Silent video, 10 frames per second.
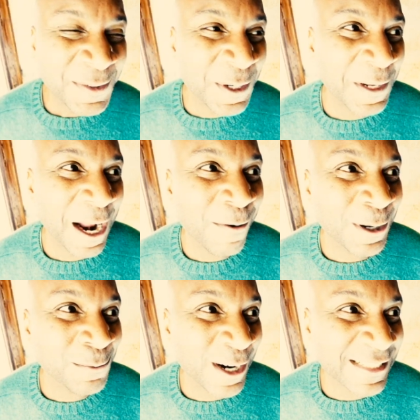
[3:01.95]
don't know that I
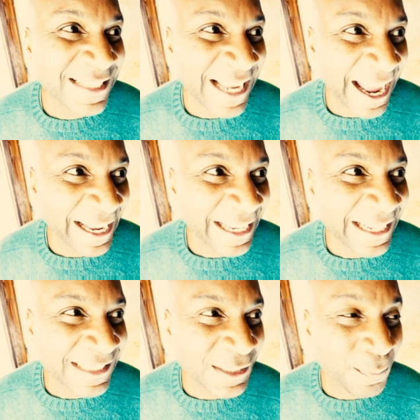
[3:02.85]
would want to say
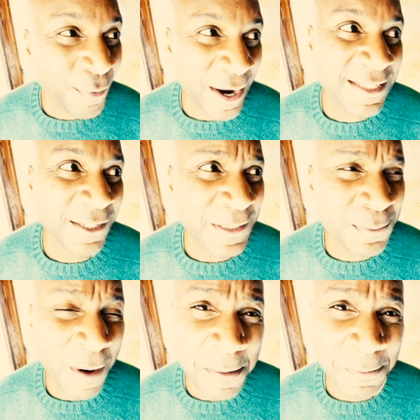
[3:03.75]
it's oppressive. It's
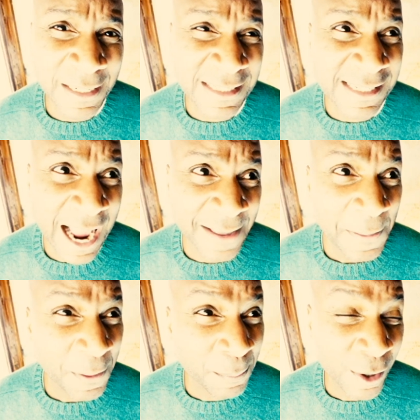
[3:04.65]
probably a sign
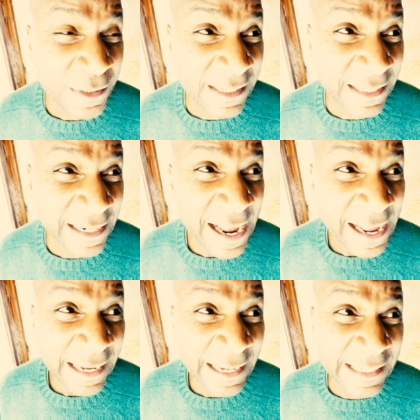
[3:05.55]
that the person
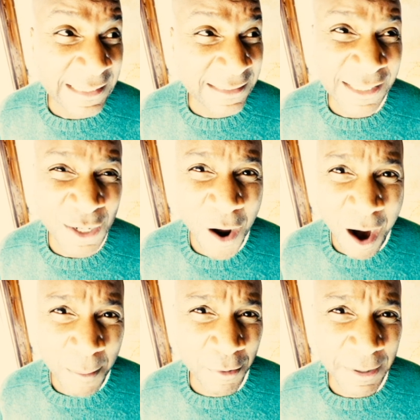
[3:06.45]
is, you know,
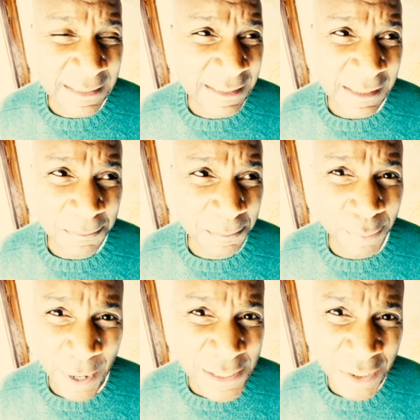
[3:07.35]
harboring some
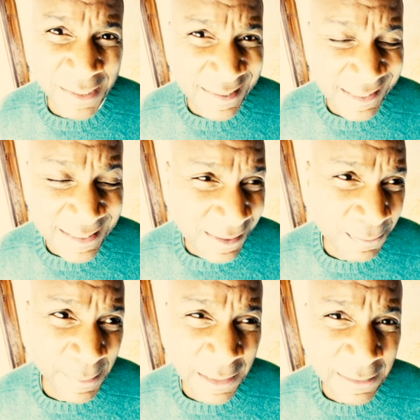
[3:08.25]
prejudices,
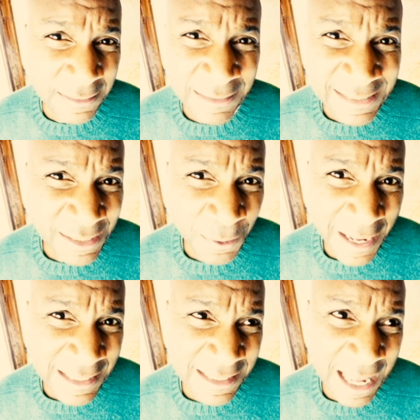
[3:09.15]
but you know,
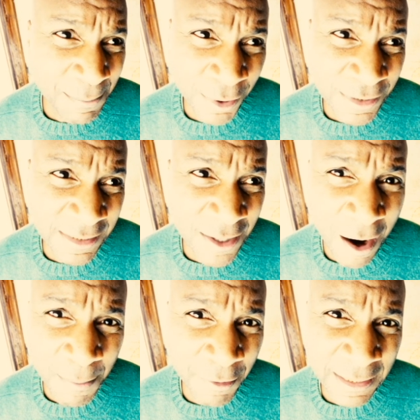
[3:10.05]
that's that person
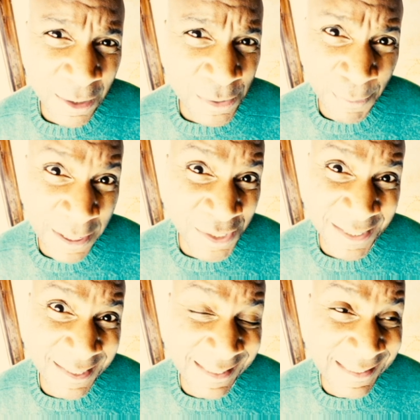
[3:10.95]
harboring those
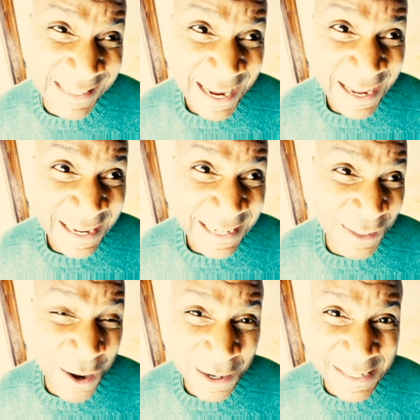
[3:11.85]
prejudices. As
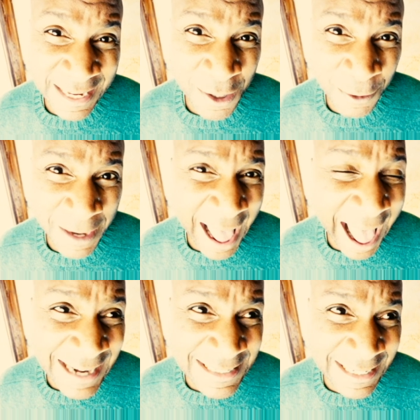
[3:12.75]
long as they don't
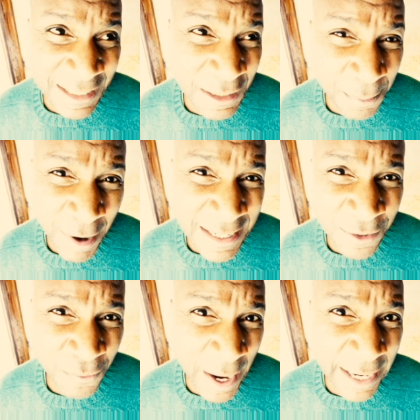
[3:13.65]
act in an
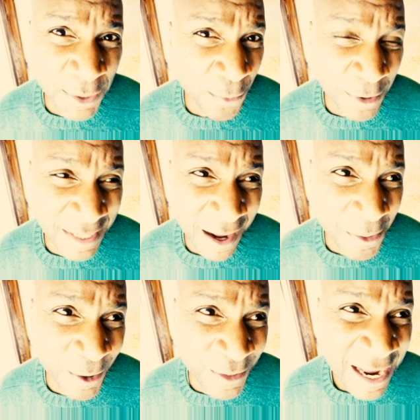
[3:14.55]
oppressive way towards
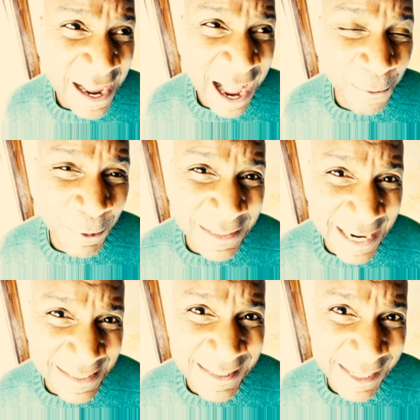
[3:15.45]
others, I wouldn't
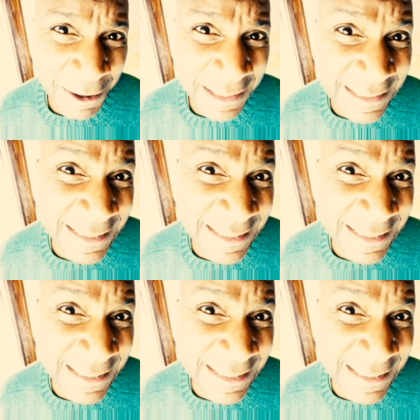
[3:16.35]
necessarily